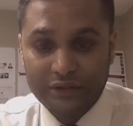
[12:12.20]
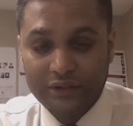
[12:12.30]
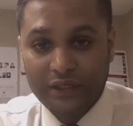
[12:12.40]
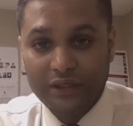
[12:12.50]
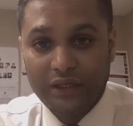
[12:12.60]

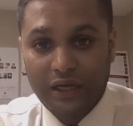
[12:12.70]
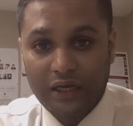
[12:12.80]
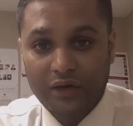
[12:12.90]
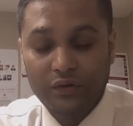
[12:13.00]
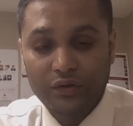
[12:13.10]
that
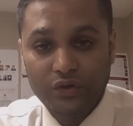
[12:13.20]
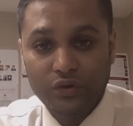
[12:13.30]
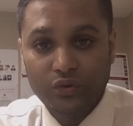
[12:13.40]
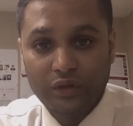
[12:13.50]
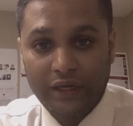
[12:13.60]
how
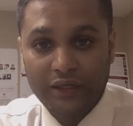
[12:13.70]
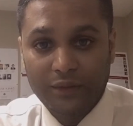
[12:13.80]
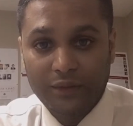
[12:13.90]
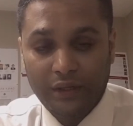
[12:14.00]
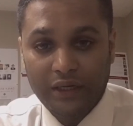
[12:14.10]
you can
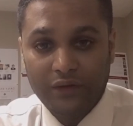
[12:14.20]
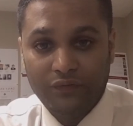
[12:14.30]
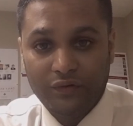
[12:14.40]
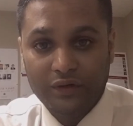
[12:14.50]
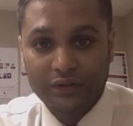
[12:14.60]
apply
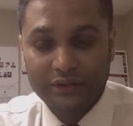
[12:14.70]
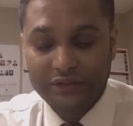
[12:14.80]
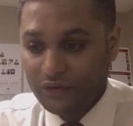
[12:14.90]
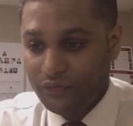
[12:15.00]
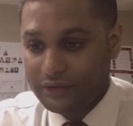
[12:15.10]
for the
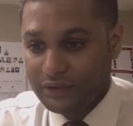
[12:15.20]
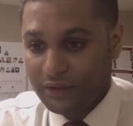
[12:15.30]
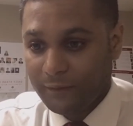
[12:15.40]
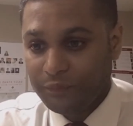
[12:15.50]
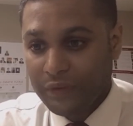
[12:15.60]
C visa.
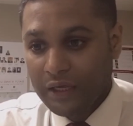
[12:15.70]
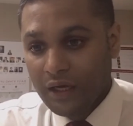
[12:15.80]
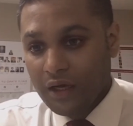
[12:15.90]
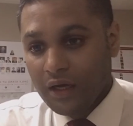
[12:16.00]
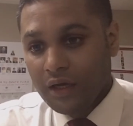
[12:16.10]

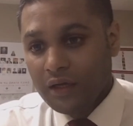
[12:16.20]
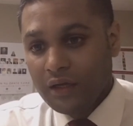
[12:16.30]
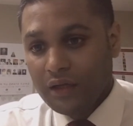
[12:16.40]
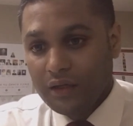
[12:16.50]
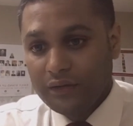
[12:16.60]

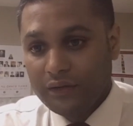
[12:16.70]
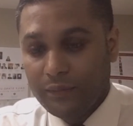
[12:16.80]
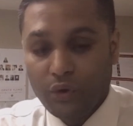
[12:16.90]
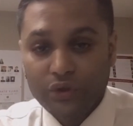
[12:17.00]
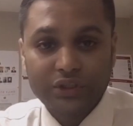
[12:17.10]
The
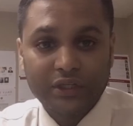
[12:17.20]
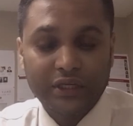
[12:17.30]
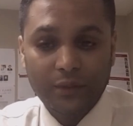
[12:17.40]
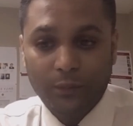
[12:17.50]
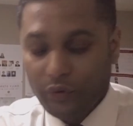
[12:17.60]
most
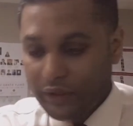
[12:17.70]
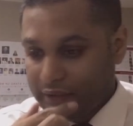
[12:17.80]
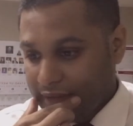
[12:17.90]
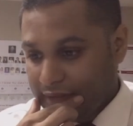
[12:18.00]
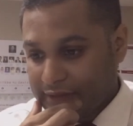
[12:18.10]
key
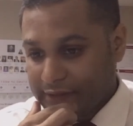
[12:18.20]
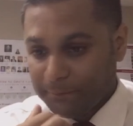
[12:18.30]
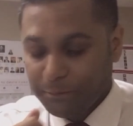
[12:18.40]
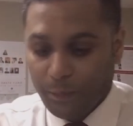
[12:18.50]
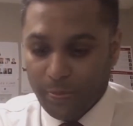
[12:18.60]
point is
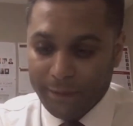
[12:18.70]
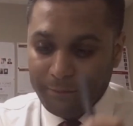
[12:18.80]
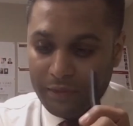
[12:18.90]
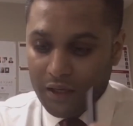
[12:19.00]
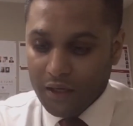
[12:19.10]

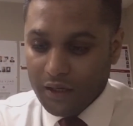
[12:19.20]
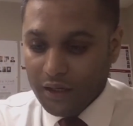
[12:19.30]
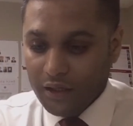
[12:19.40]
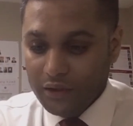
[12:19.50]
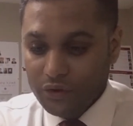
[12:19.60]

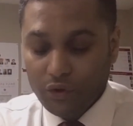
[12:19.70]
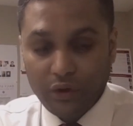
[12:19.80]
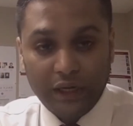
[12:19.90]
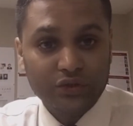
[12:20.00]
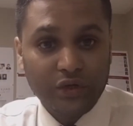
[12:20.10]

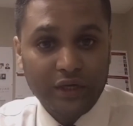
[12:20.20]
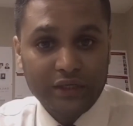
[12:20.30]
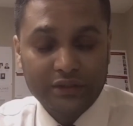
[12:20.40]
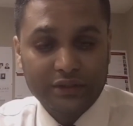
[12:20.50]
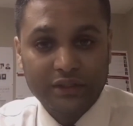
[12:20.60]
your
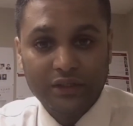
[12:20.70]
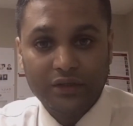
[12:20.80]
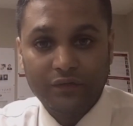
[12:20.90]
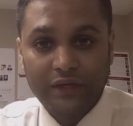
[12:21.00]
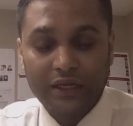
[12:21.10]
education
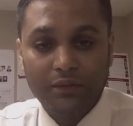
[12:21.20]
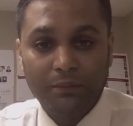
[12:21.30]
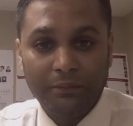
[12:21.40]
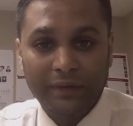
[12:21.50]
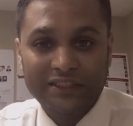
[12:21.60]
certificate
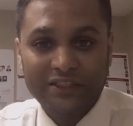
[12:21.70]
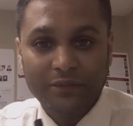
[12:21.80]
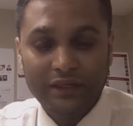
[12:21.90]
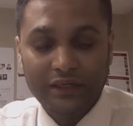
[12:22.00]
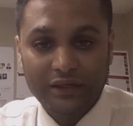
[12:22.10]
must
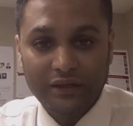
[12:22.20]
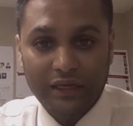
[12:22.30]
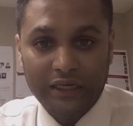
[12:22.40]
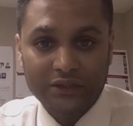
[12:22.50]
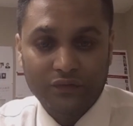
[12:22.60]
be
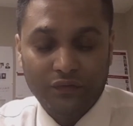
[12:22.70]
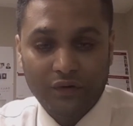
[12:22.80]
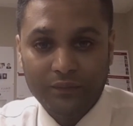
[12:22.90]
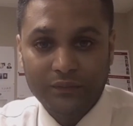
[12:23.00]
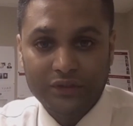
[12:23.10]
legalized
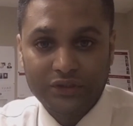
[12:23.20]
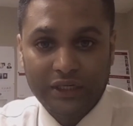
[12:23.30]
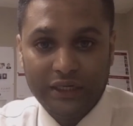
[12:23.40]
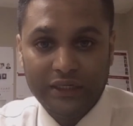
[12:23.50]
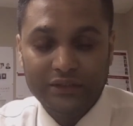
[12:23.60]
from the
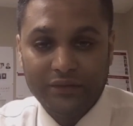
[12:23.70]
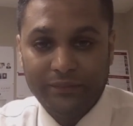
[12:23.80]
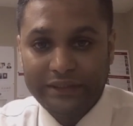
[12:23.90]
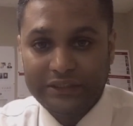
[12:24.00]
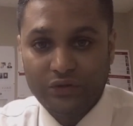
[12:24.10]
Chinese
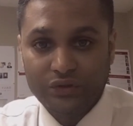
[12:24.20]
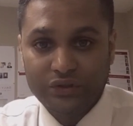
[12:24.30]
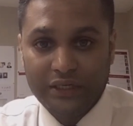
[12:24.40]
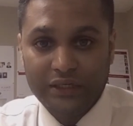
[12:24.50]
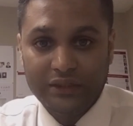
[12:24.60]
embassy or
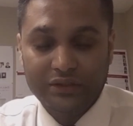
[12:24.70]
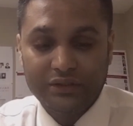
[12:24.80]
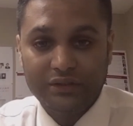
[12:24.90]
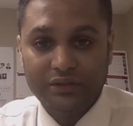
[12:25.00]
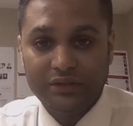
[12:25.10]
Chinese
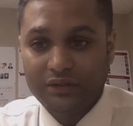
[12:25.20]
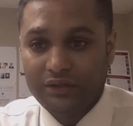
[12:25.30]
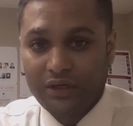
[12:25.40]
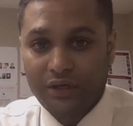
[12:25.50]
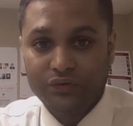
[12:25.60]
general
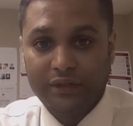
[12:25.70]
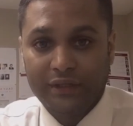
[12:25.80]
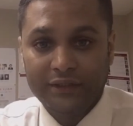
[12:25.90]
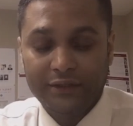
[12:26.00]
consulate.